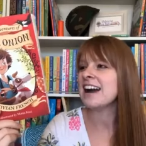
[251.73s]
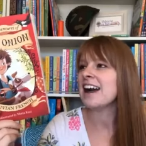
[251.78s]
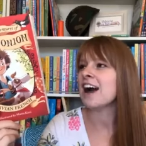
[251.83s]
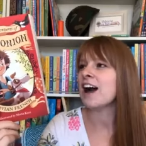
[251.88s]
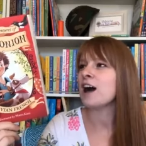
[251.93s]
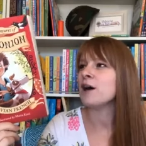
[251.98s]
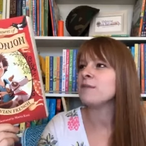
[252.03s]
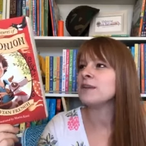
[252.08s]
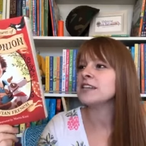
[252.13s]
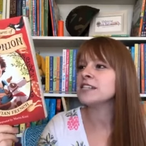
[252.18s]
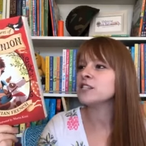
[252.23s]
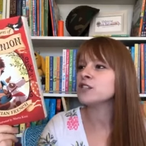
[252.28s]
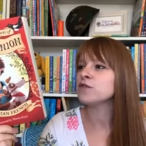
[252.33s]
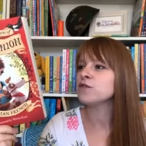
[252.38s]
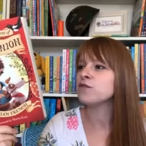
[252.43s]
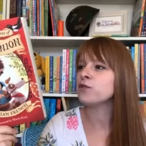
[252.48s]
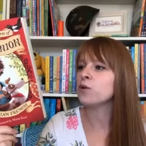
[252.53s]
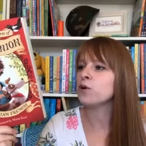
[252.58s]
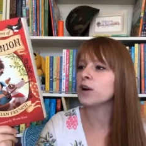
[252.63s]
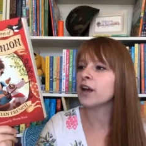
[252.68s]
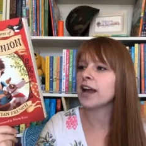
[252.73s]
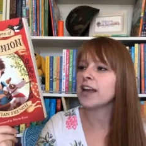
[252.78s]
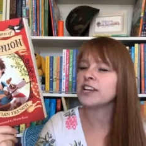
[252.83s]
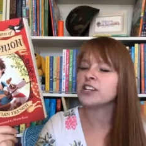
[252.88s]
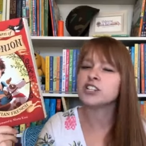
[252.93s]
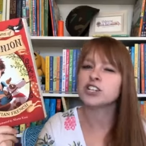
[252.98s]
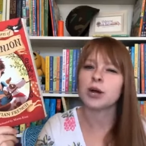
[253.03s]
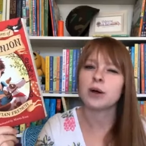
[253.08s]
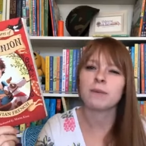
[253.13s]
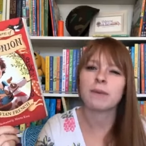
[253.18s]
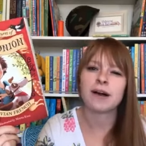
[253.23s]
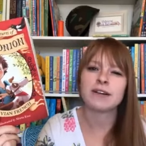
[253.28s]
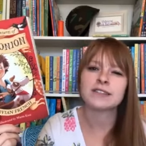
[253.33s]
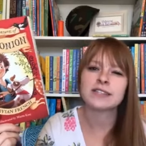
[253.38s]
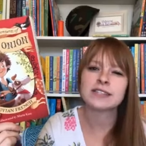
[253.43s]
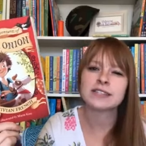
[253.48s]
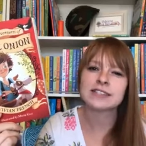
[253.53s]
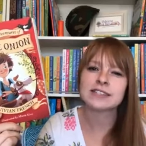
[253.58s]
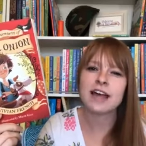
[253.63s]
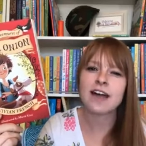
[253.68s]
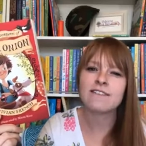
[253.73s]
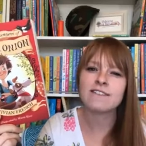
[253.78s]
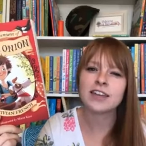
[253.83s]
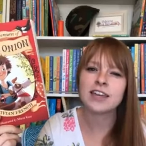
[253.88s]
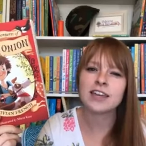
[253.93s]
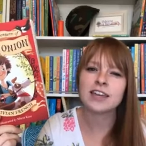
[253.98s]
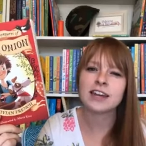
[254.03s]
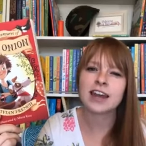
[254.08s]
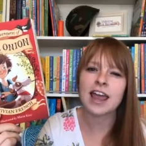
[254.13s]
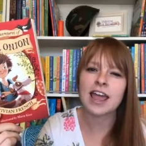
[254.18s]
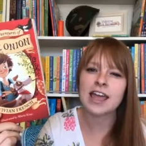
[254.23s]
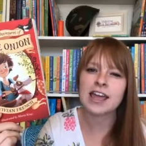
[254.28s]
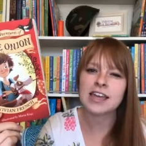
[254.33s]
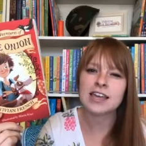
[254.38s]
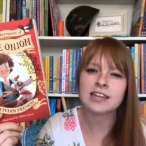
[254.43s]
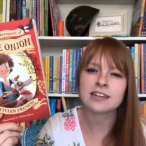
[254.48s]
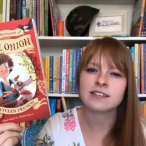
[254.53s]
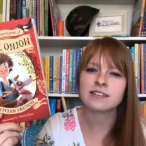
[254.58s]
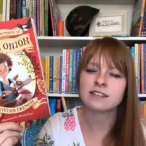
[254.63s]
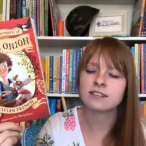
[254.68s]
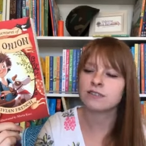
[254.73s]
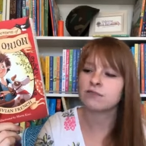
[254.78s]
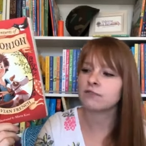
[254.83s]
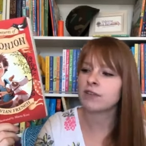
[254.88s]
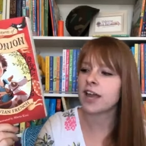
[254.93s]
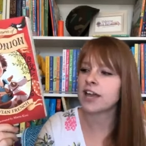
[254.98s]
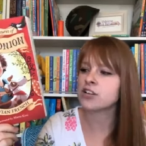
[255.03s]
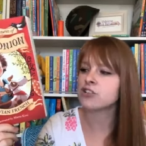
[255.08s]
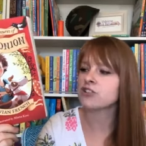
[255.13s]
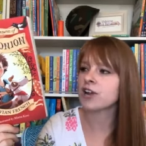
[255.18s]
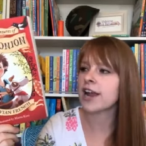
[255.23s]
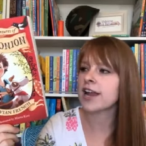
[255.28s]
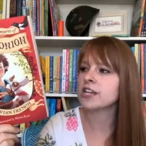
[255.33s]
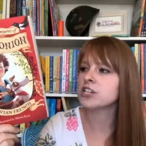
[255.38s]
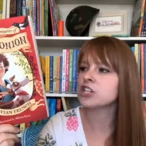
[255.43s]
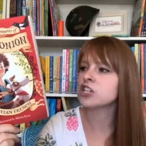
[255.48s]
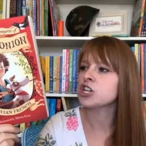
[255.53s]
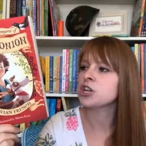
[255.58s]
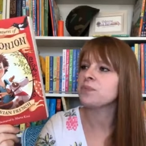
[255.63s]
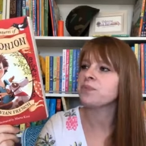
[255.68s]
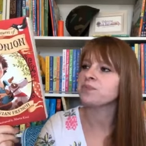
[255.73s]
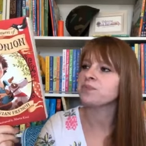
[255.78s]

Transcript: Um, it's for age about seven, eight age range,